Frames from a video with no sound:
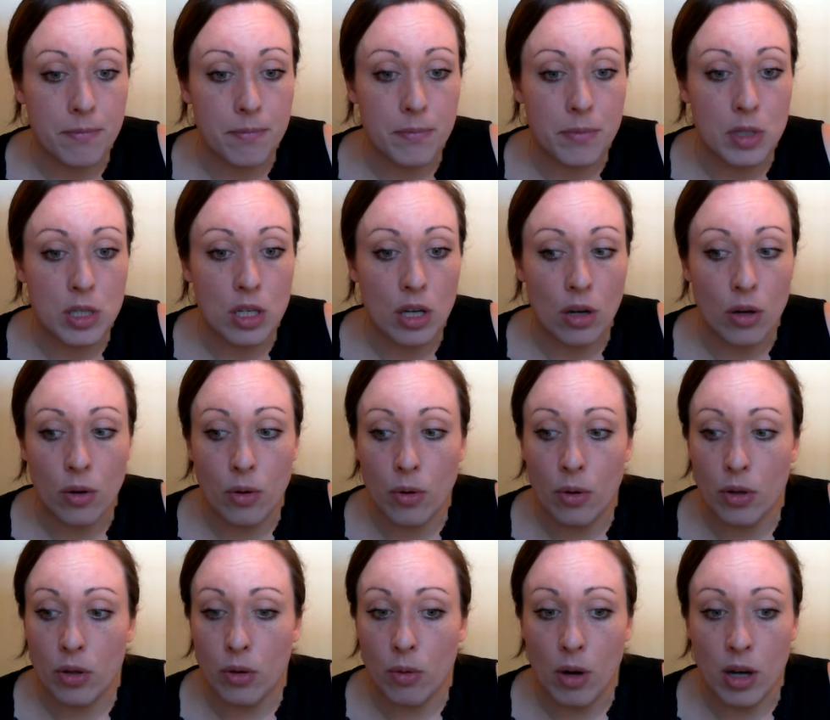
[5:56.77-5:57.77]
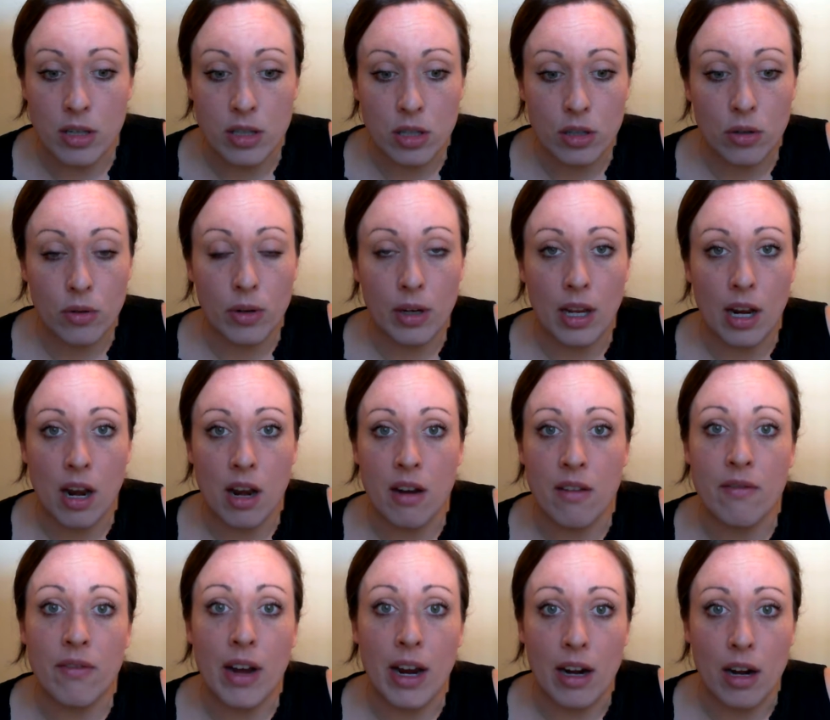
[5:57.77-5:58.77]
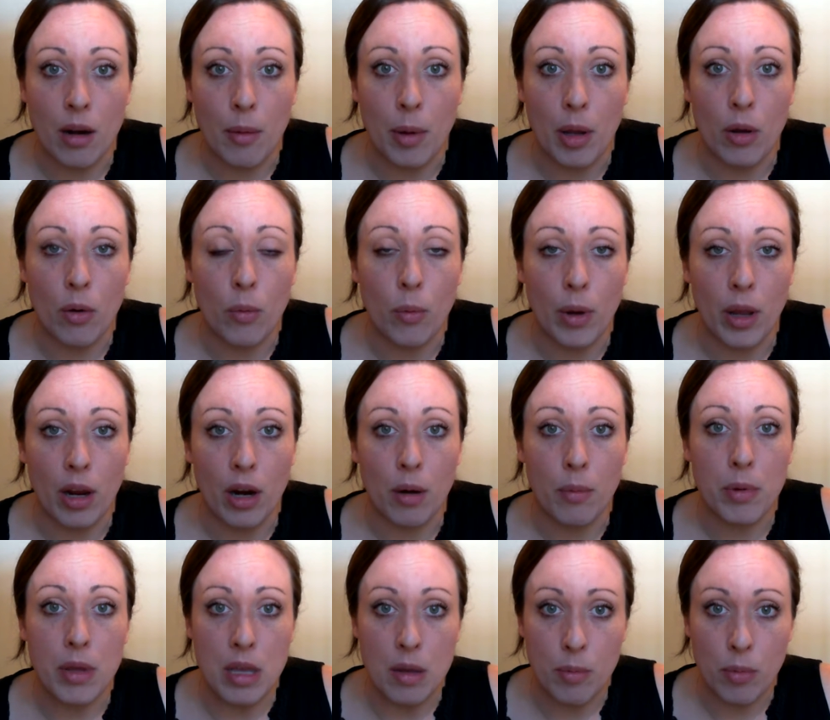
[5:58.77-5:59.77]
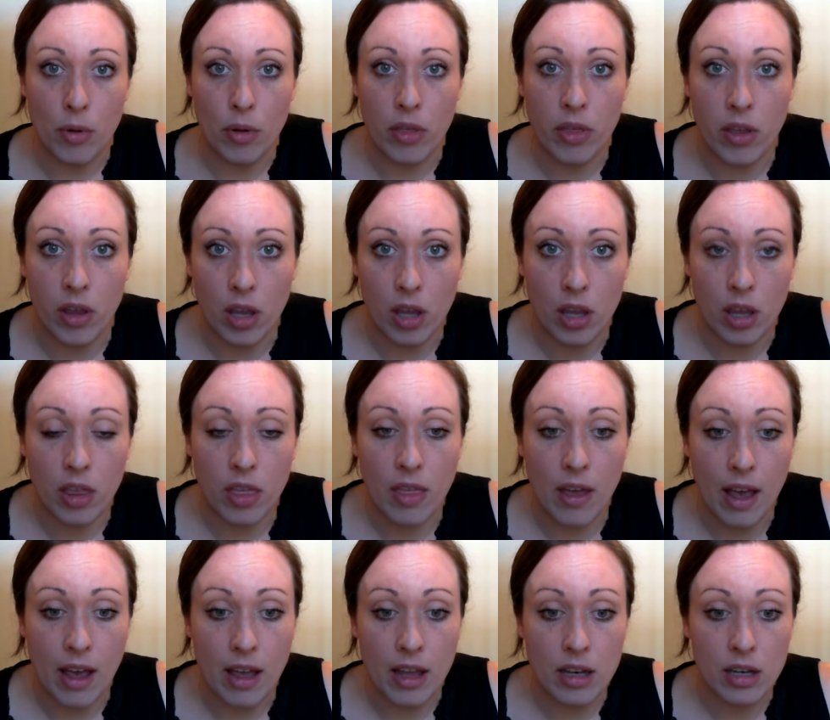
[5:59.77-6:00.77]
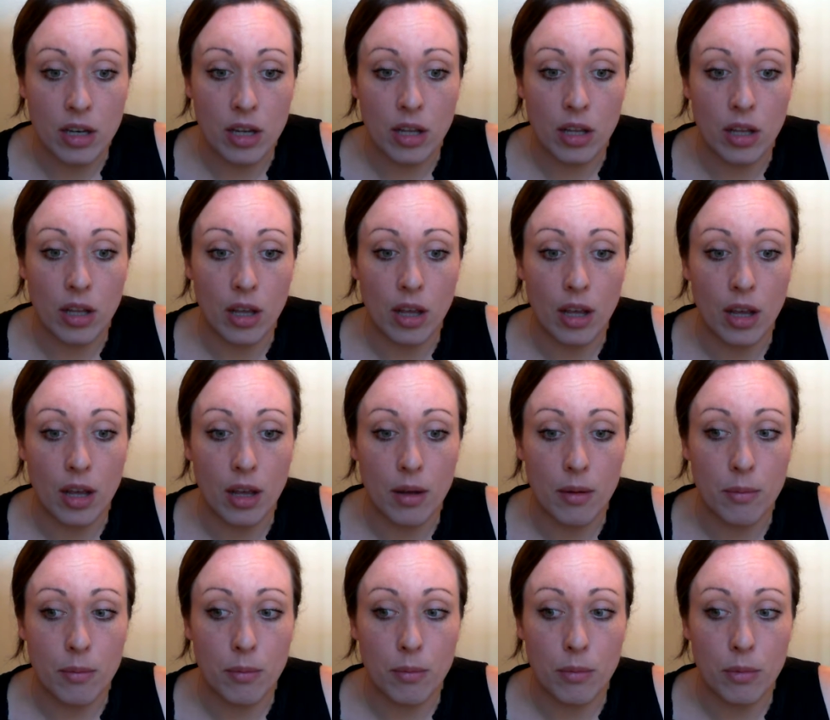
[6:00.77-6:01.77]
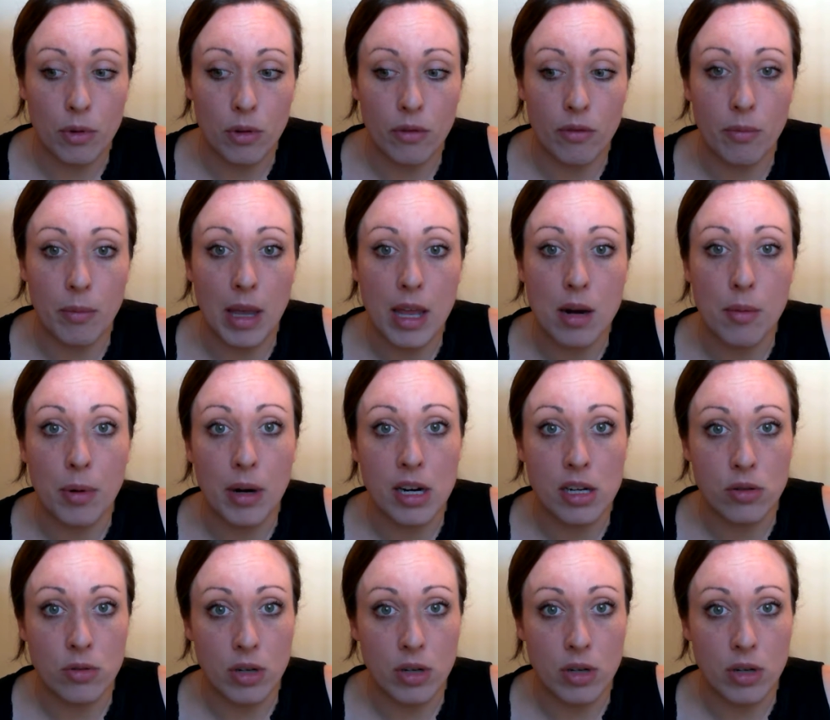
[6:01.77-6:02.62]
So you also create an environment where people think that you've made a price